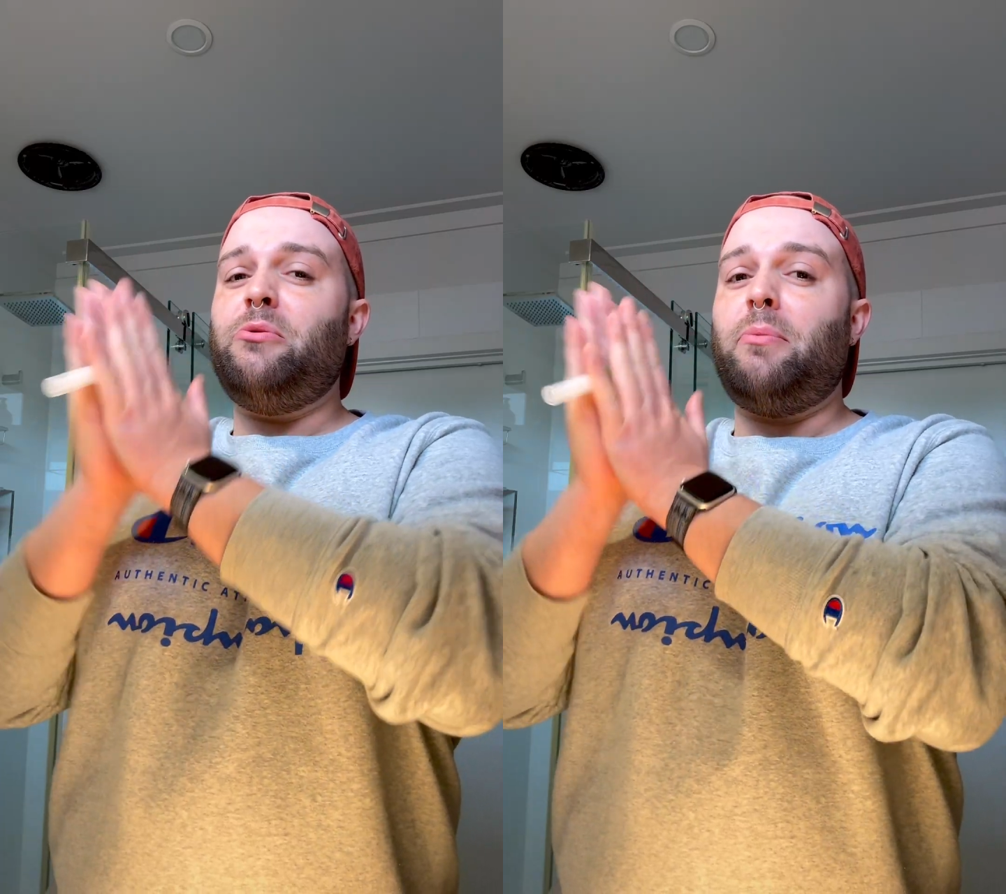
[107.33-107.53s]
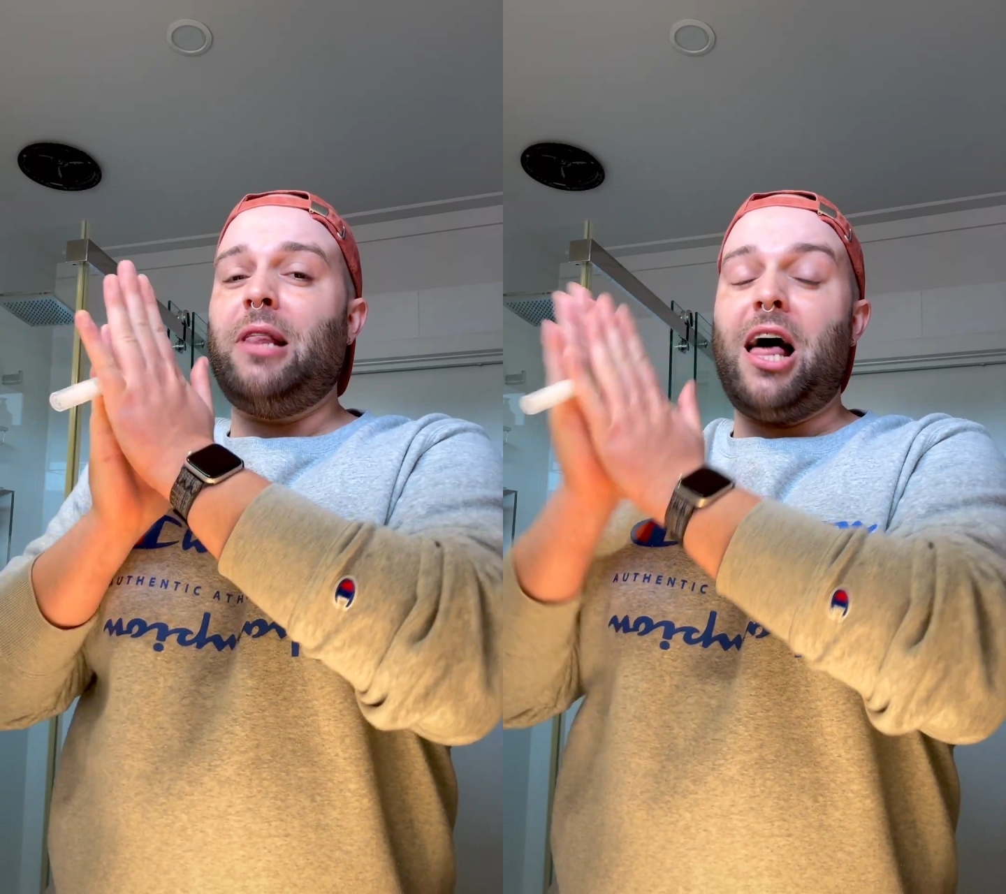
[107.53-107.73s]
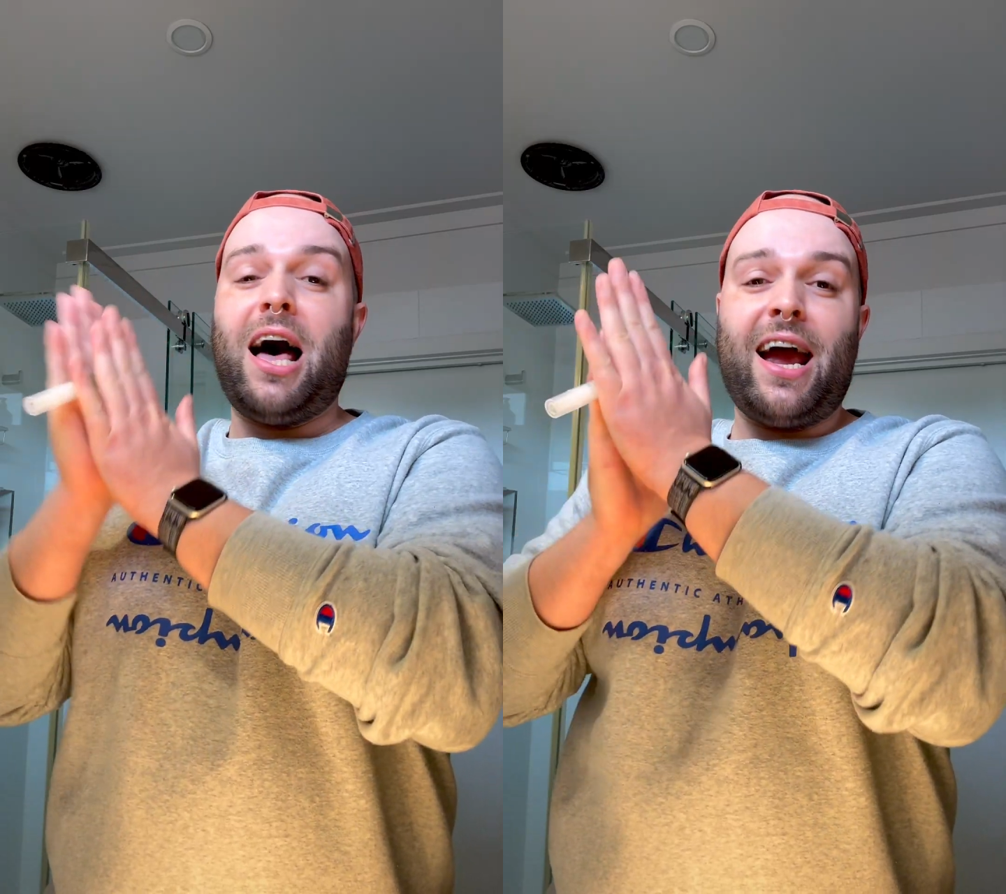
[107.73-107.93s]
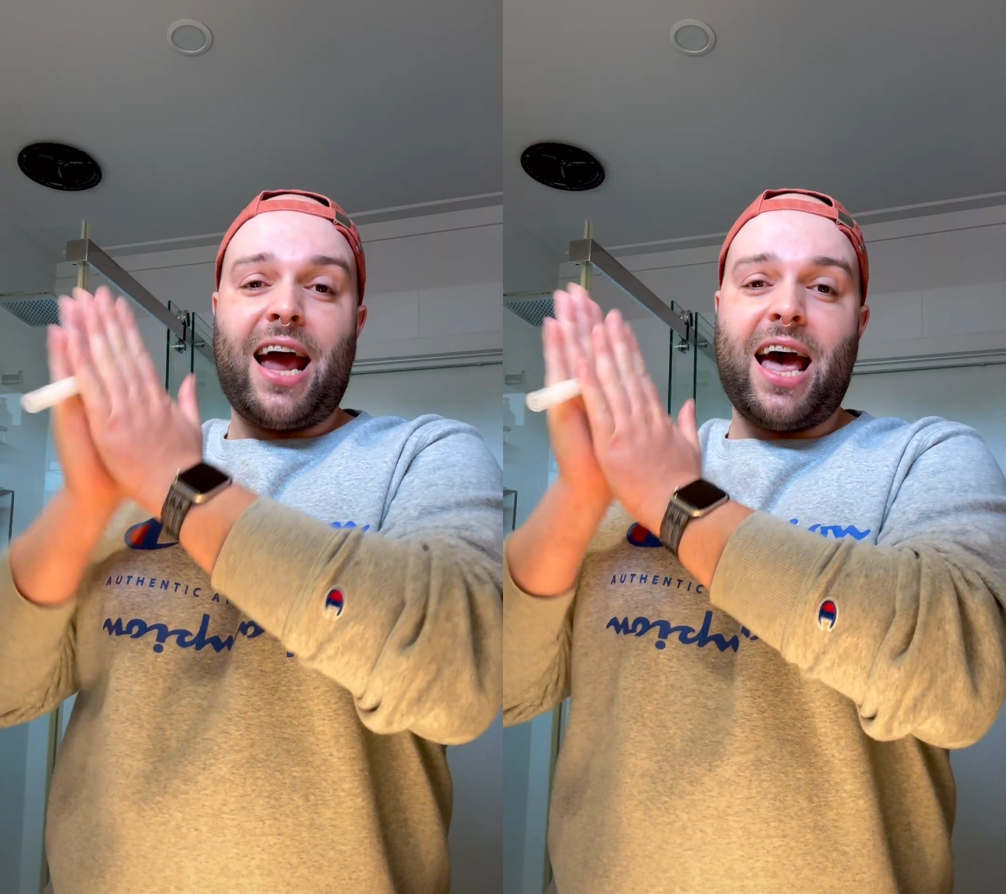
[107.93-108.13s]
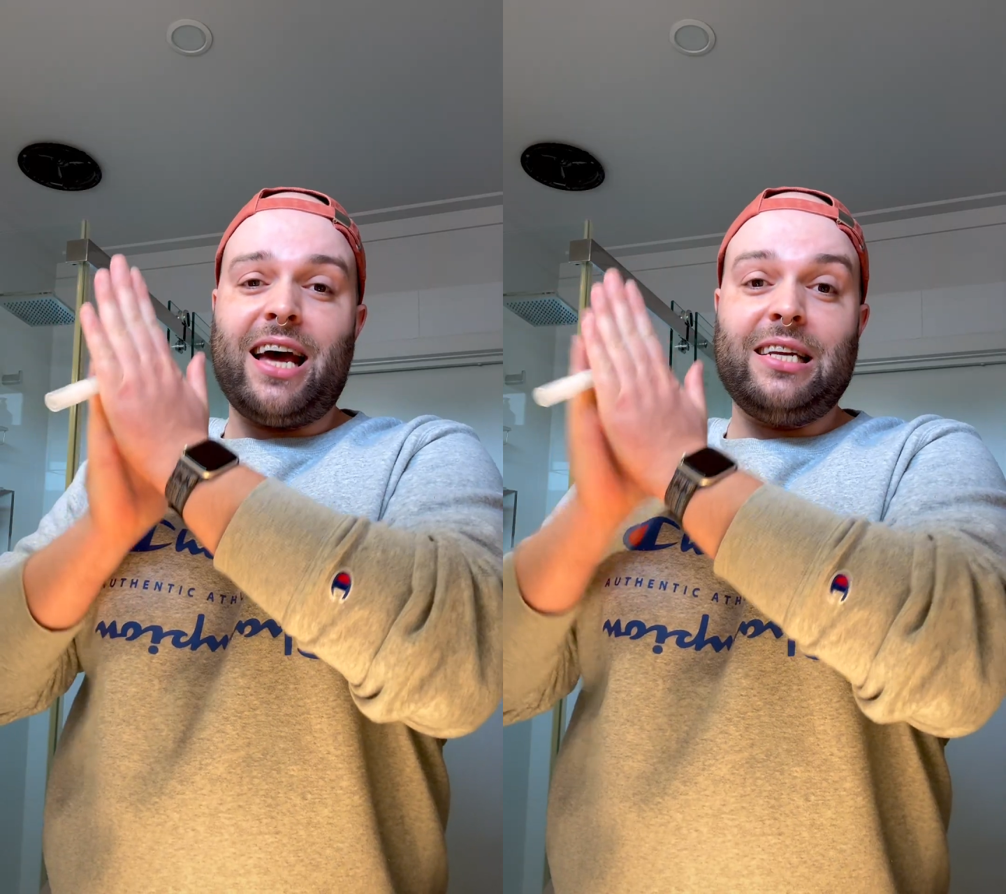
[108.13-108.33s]
apply
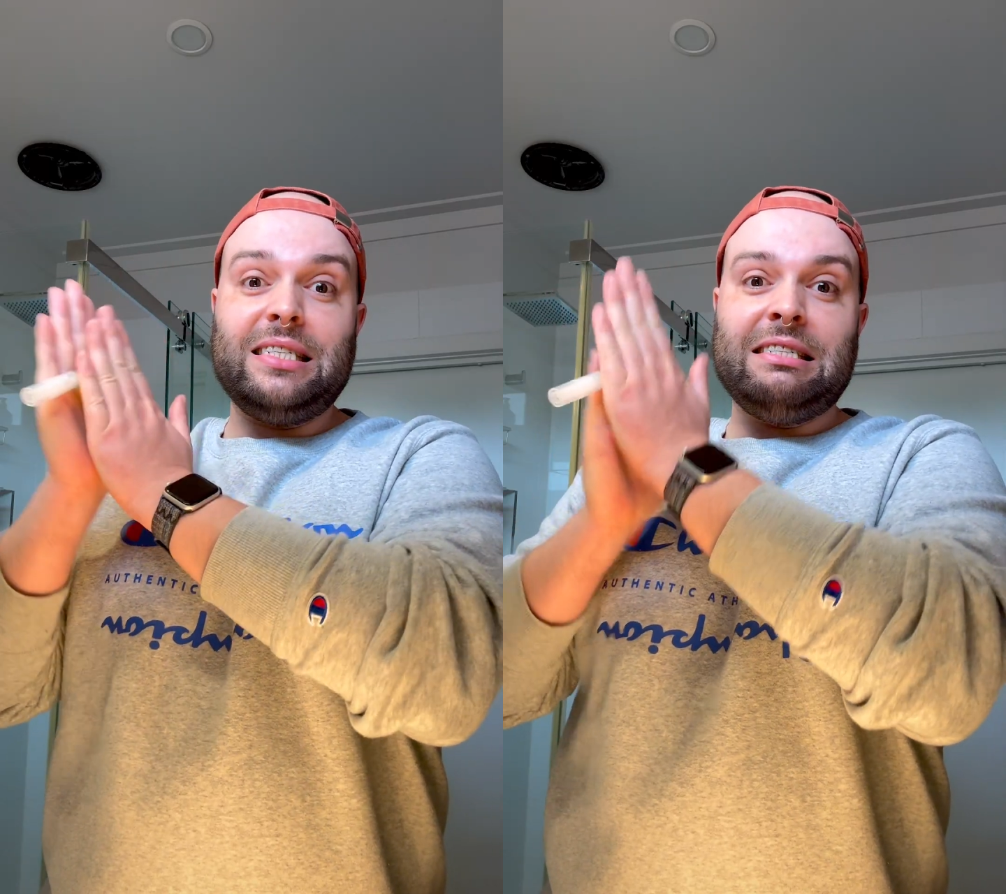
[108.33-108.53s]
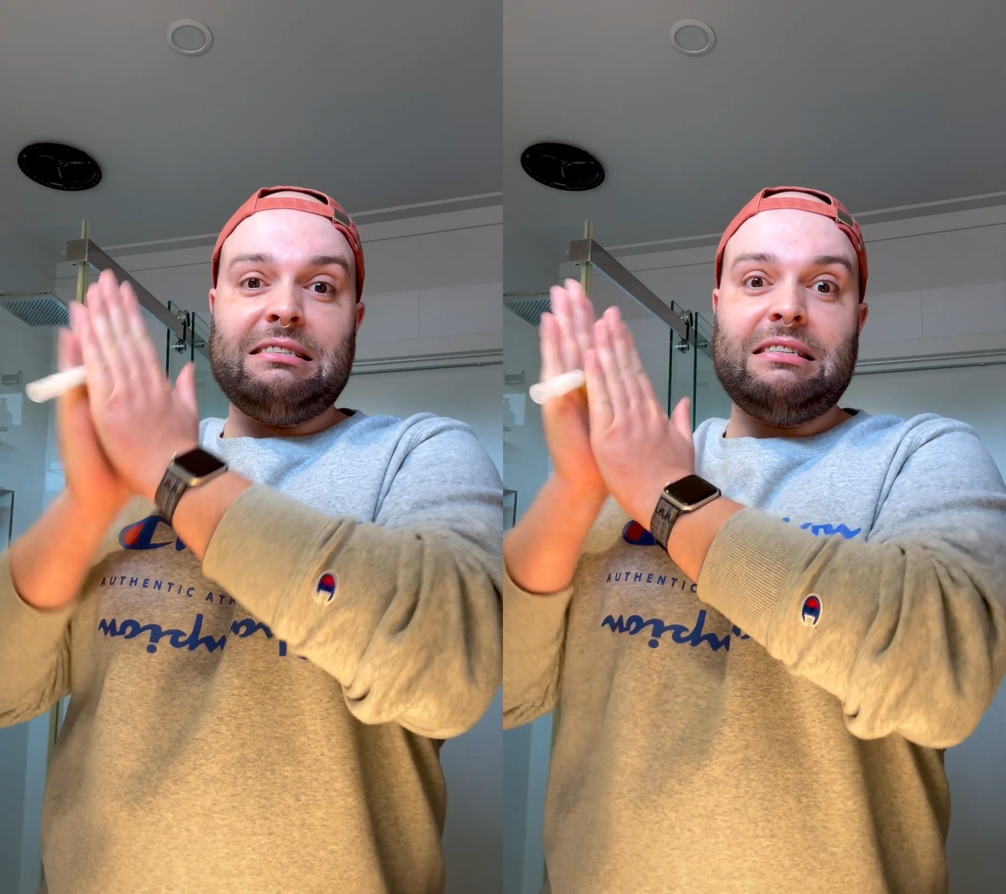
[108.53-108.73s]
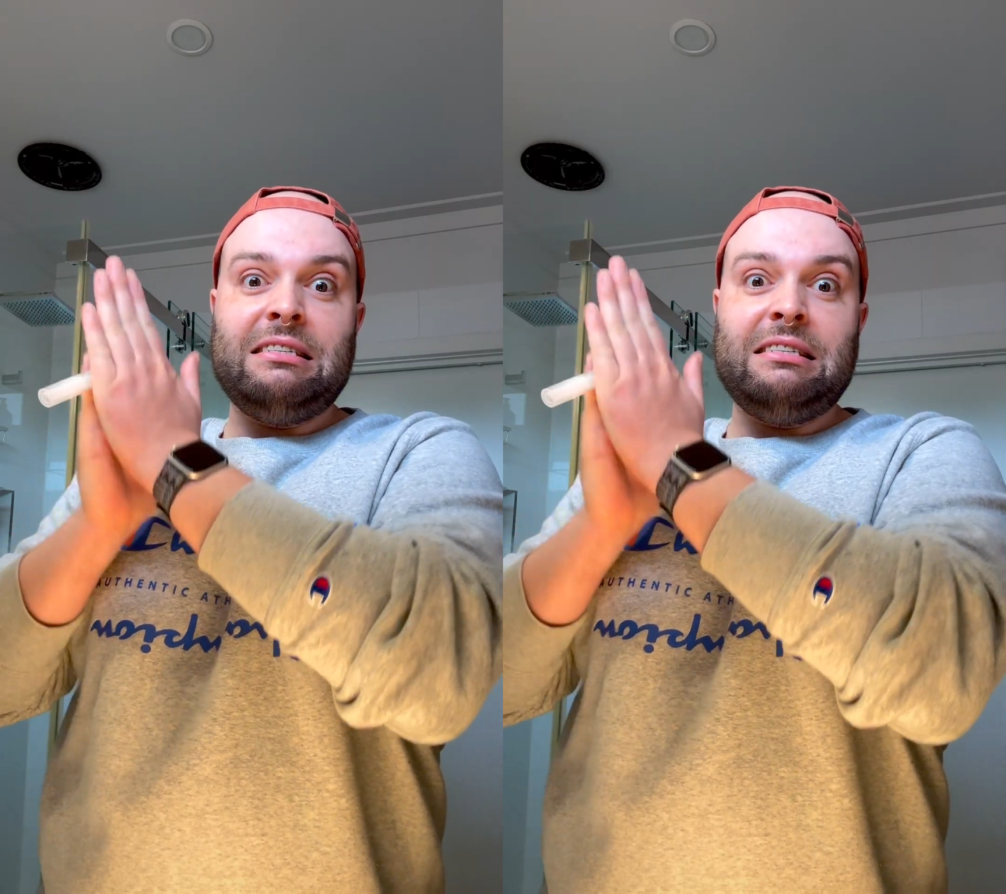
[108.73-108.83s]
and